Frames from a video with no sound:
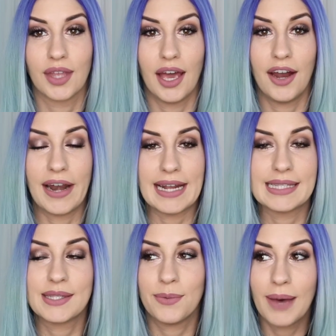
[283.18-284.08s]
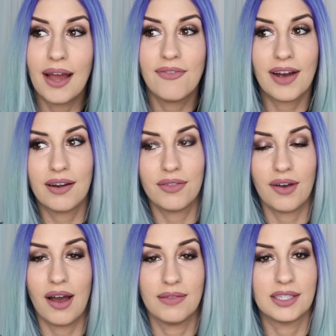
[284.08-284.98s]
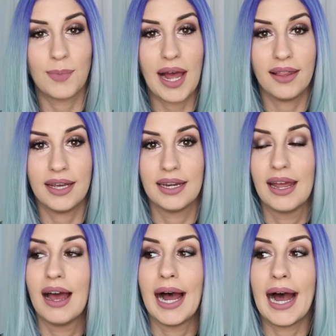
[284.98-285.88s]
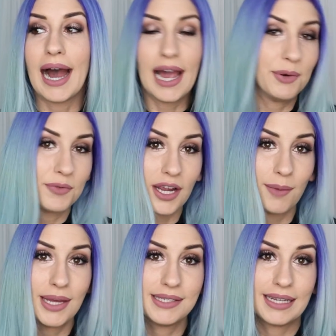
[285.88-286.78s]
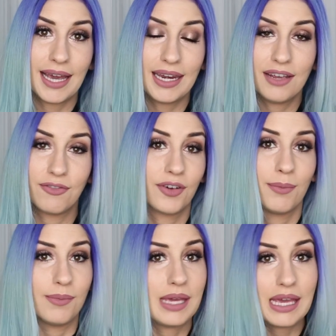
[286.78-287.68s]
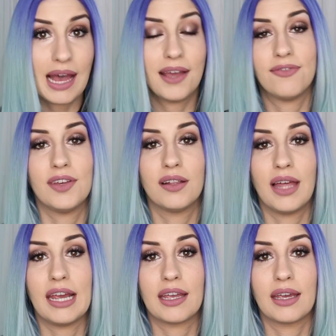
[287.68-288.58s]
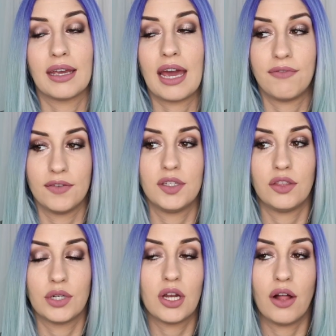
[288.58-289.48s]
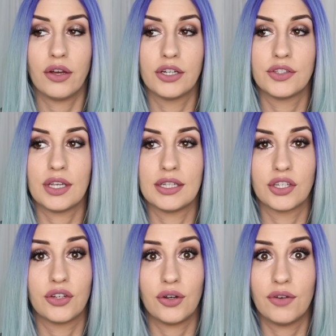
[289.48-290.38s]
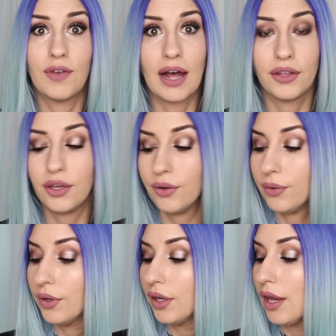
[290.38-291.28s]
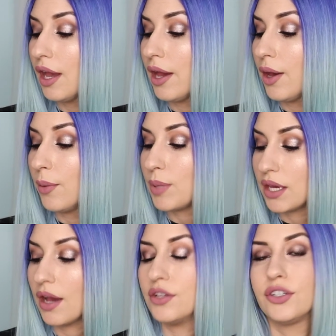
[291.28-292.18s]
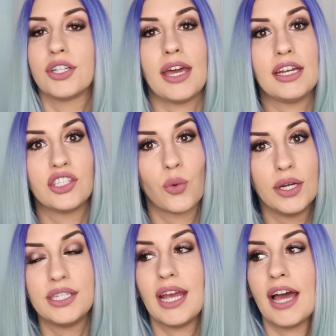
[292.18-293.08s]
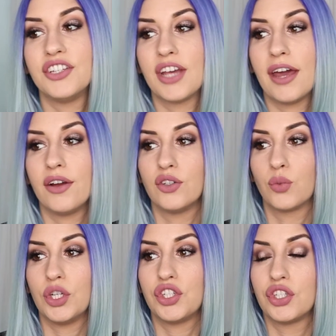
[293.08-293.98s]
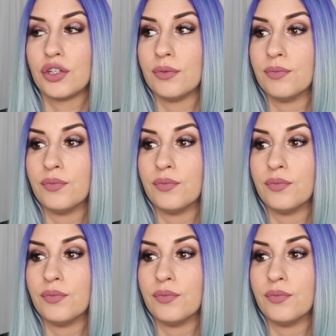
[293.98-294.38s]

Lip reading: Alright, so my final thought on this palette, I would recommend to get it. For me, I feel like at $53, it's a good value because you're getting 20 eyeshadows, which,